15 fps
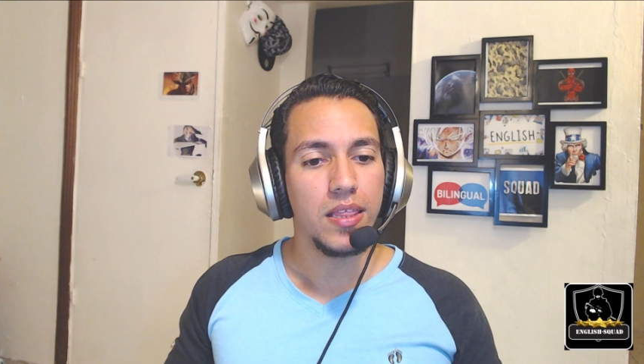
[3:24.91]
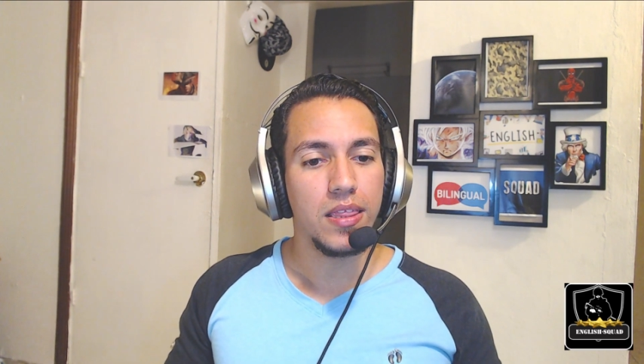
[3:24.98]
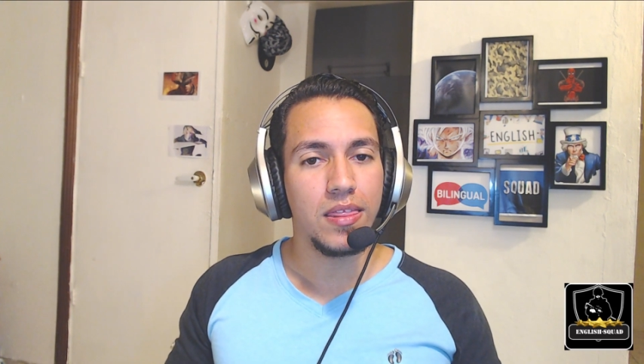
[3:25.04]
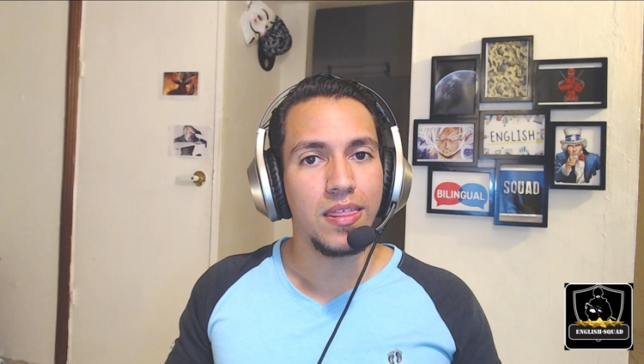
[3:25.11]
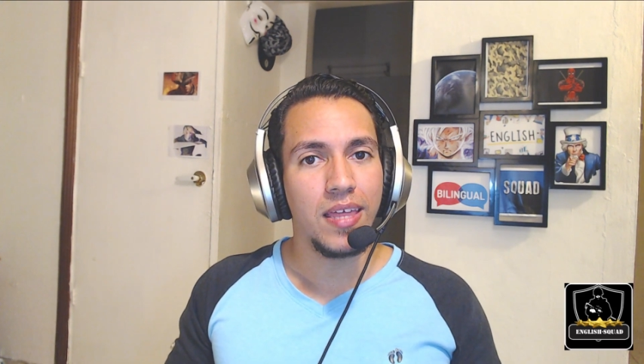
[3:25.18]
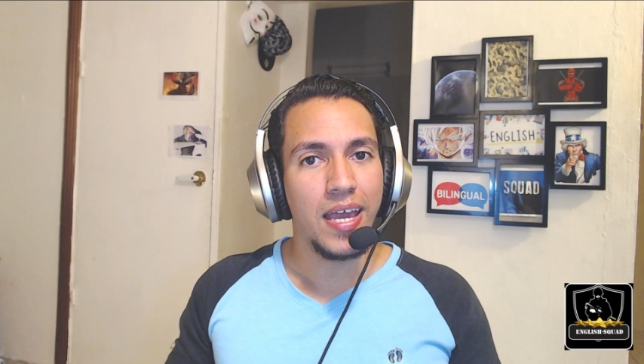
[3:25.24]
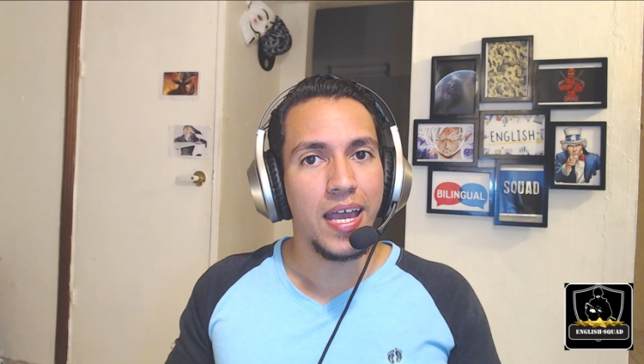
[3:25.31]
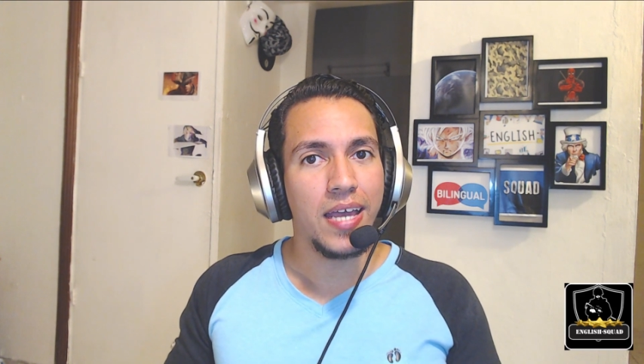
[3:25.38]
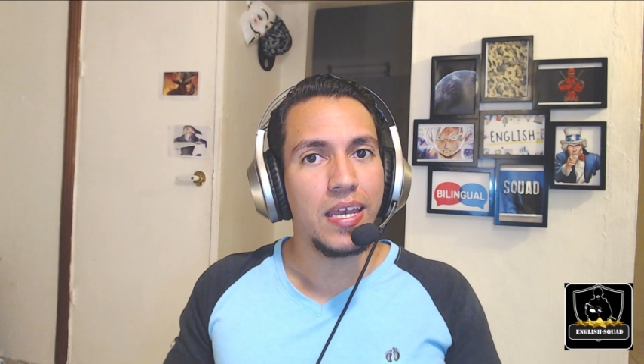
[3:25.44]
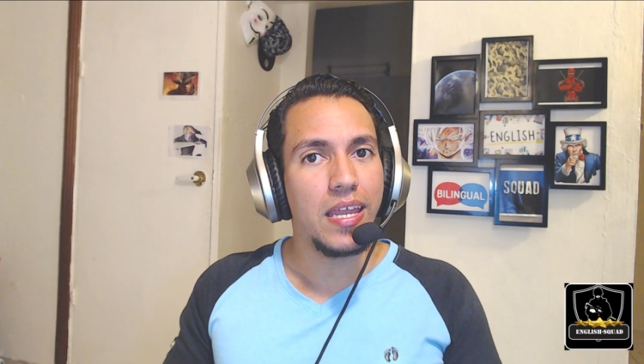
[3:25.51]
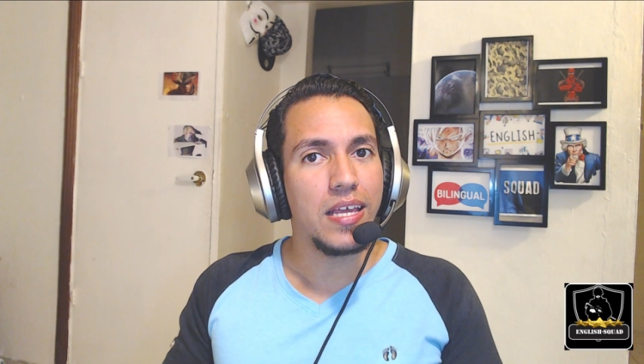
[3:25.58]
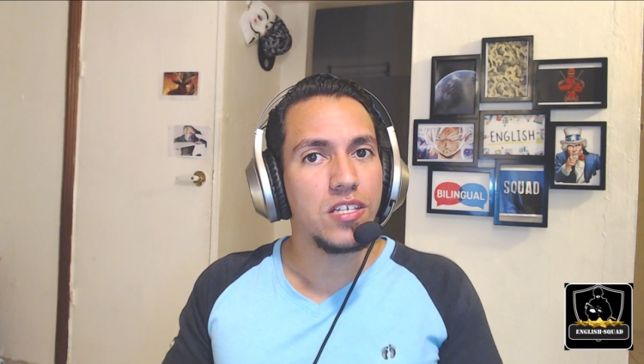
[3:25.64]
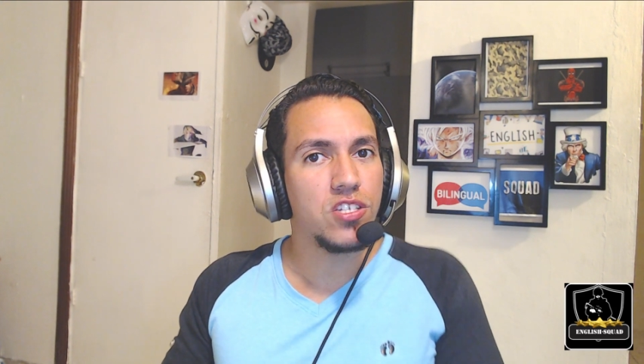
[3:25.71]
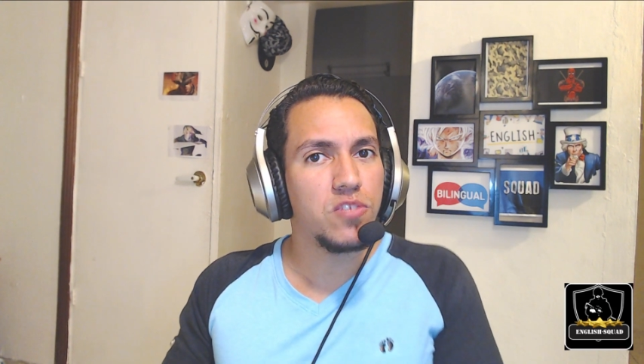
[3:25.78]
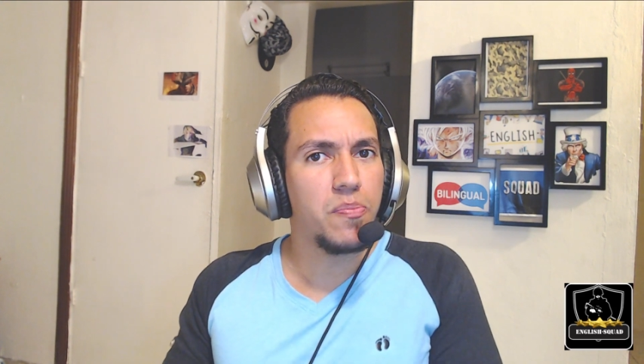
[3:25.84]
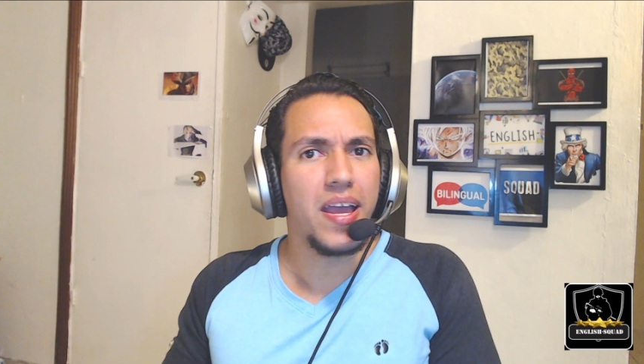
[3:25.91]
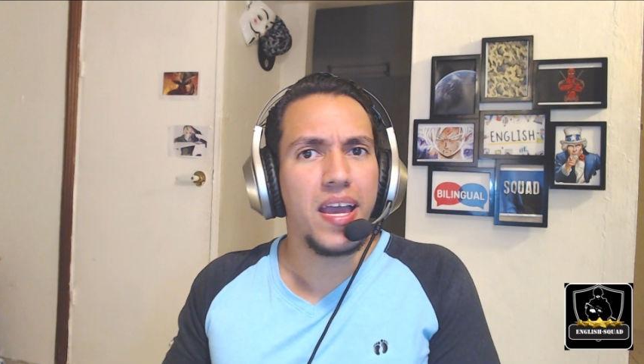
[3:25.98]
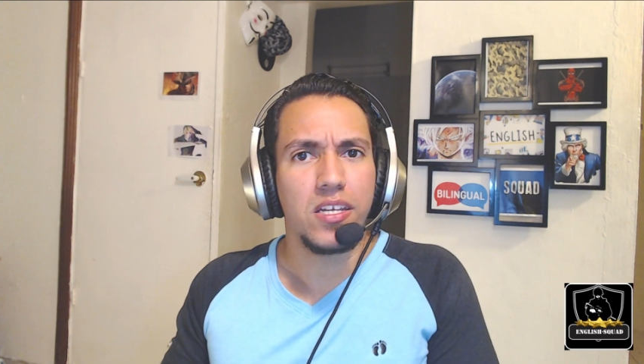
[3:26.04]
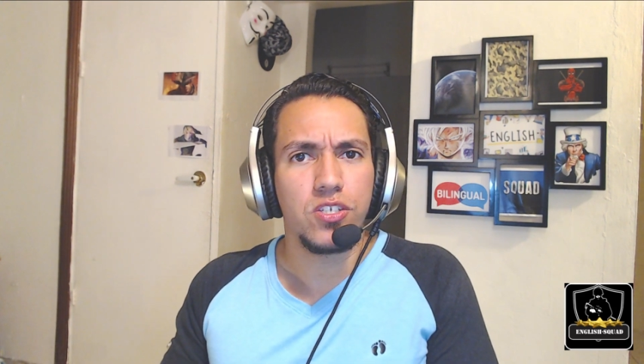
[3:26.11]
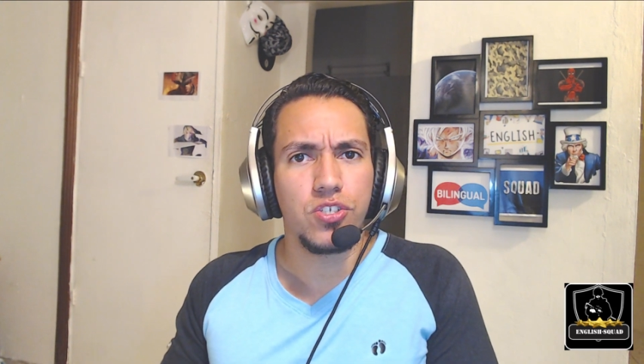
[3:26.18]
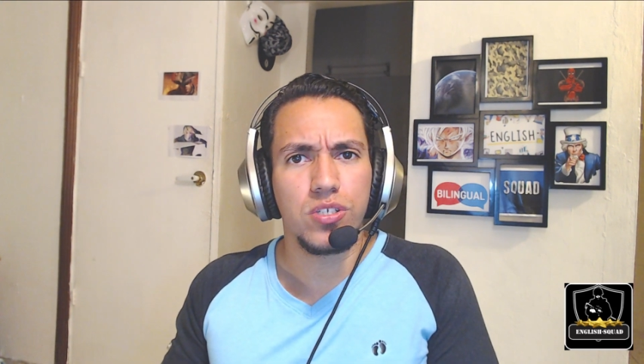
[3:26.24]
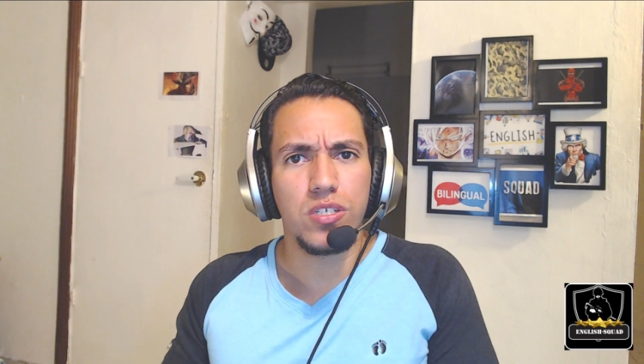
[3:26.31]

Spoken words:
that Spanish